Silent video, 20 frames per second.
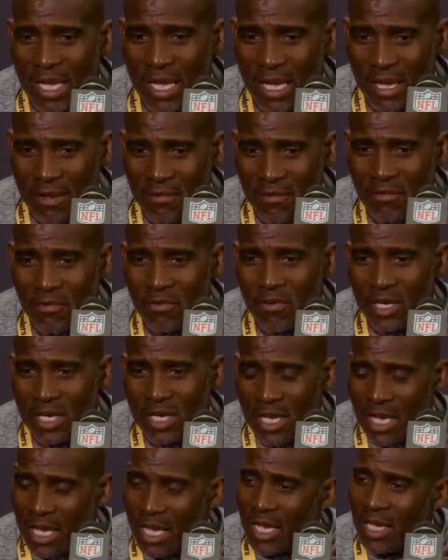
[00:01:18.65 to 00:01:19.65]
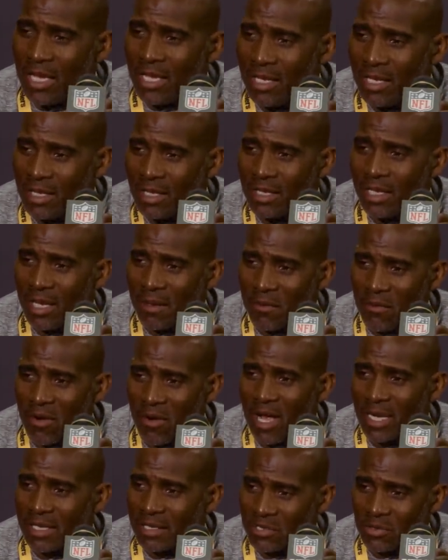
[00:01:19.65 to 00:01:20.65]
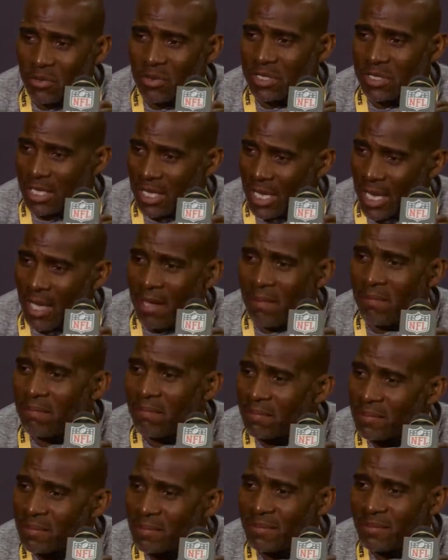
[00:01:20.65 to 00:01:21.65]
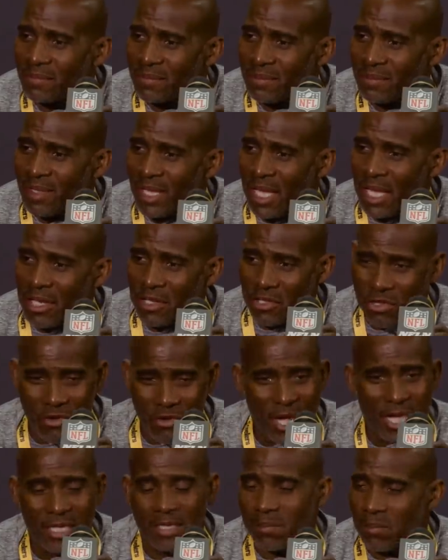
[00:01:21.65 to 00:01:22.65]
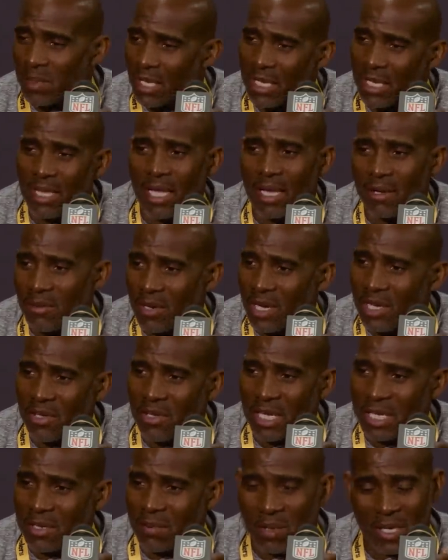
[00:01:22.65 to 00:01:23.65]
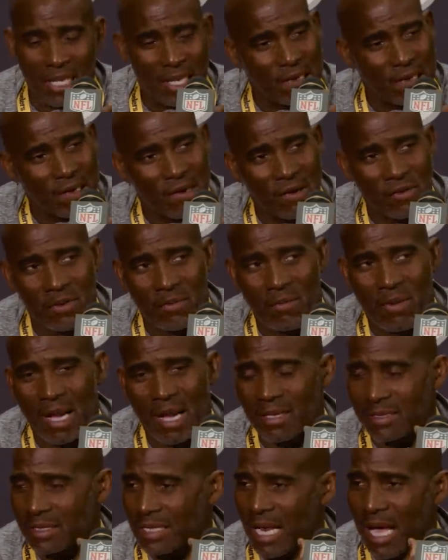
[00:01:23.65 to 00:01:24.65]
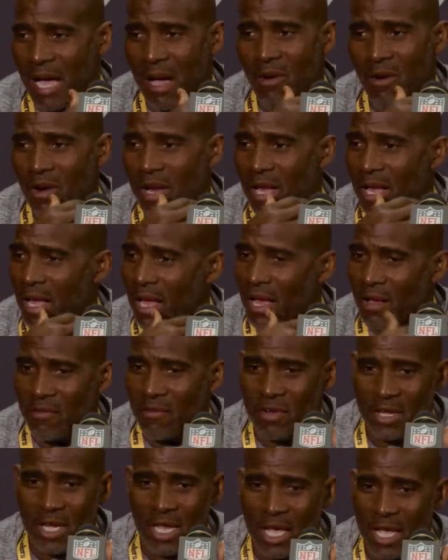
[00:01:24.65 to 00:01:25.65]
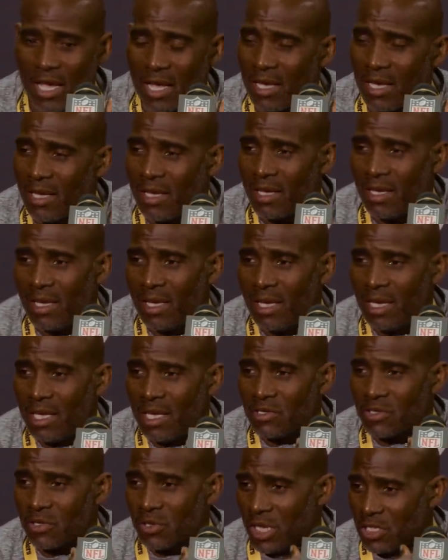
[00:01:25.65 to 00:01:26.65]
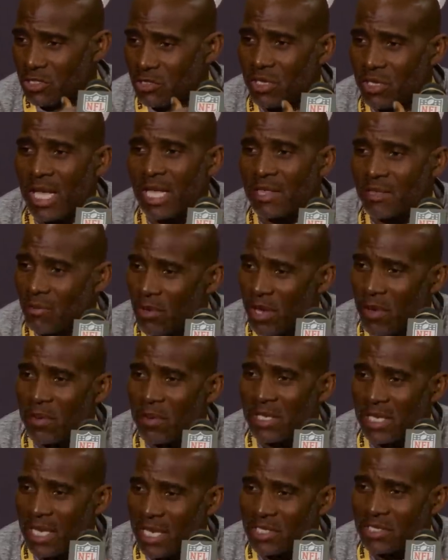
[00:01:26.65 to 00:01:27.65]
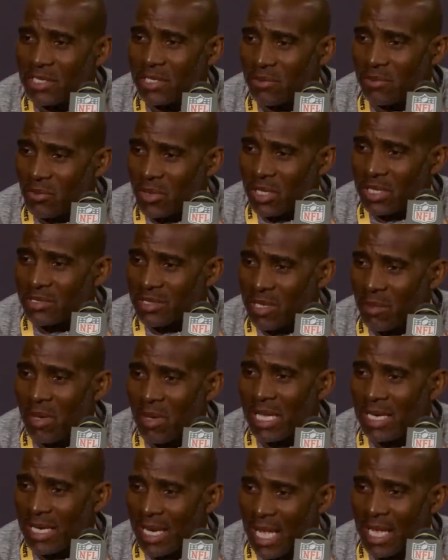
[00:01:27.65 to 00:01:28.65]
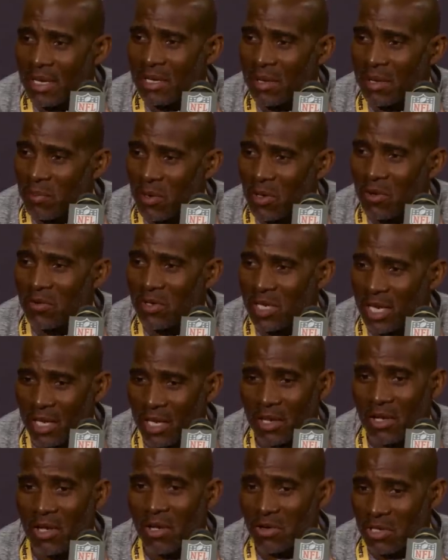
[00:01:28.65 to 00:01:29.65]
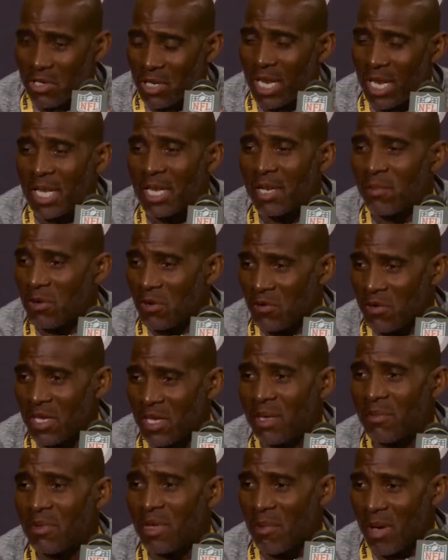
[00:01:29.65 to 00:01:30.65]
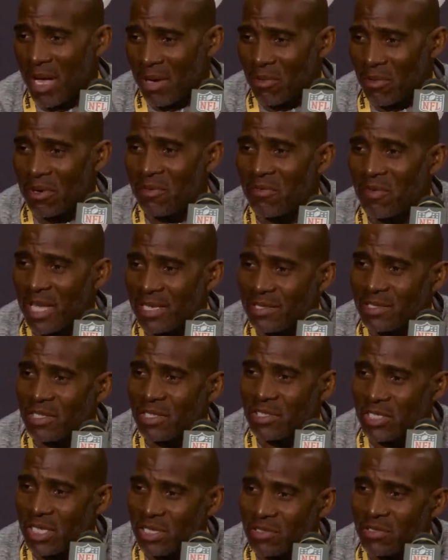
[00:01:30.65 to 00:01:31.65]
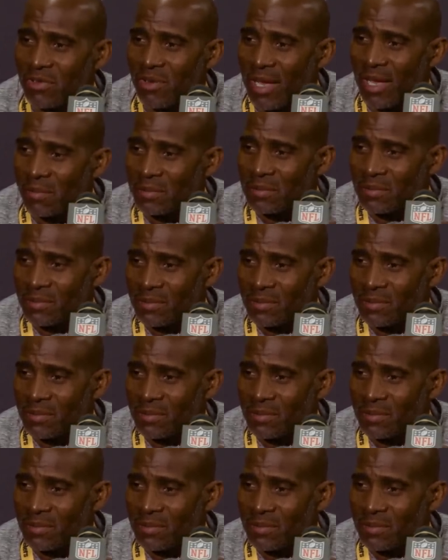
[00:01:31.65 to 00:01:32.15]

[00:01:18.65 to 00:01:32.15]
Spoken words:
Every day in practice was a game, and you had to play that way. You had to play at 100 miles an hour every day, so that you got the reputation when somebody lined up over you, they go, you line up over him, you might want to fasten your chin strap.